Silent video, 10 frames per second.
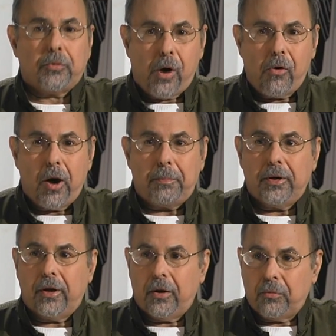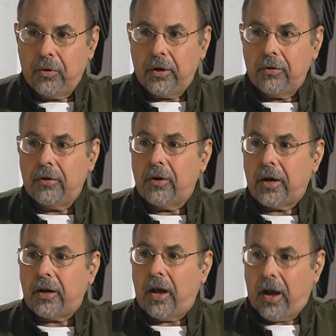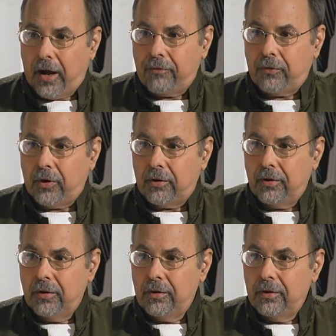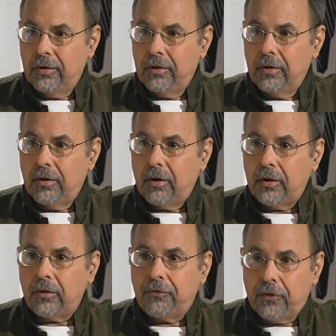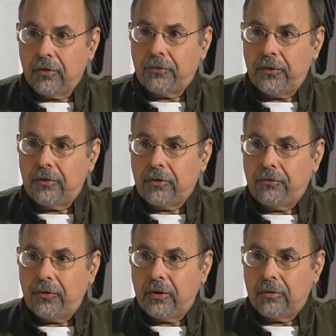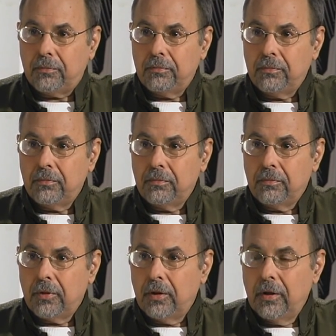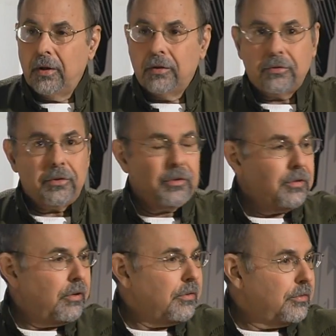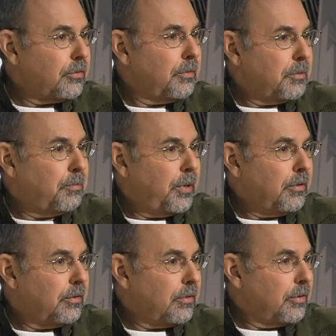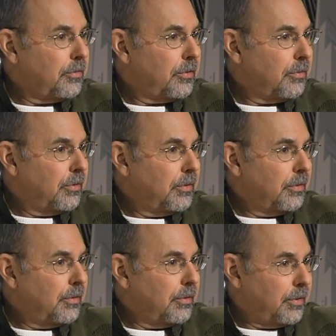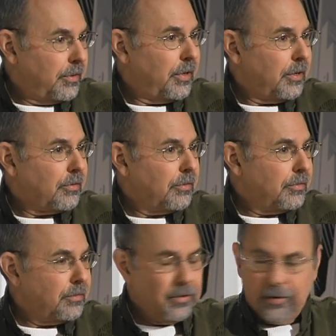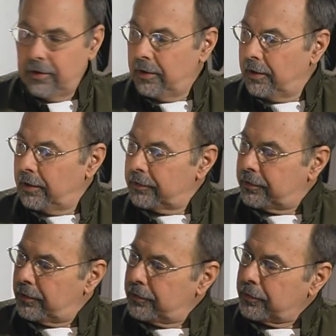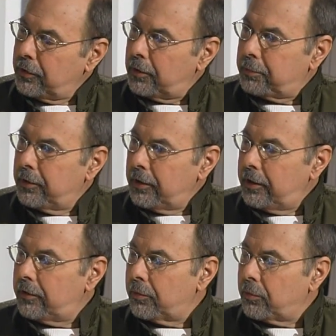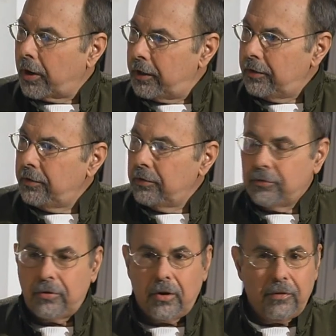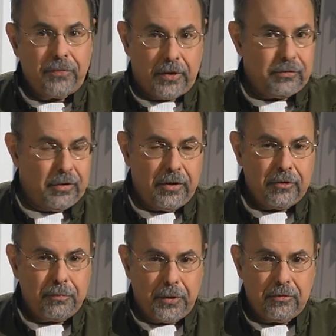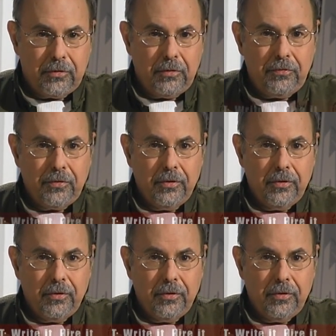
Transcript: grow up and get real, you're not going to have one on your first feature film. So you're totally script dependent, aren't you? And actors. So script, either write it yourself, that's not expensive,